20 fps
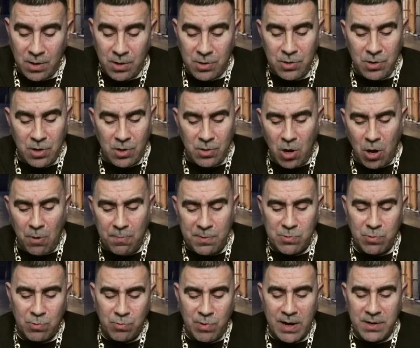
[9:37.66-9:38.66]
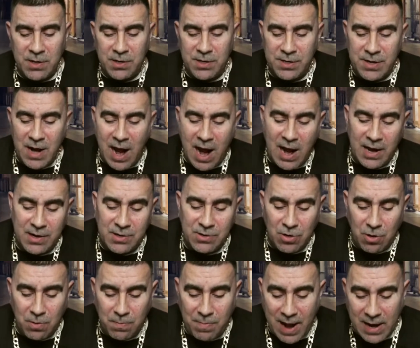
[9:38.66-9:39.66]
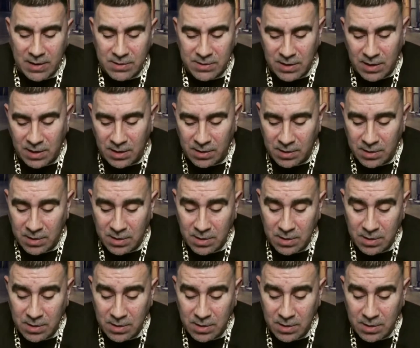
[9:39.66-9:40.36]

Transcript: the homies were ready to die, you know, back then.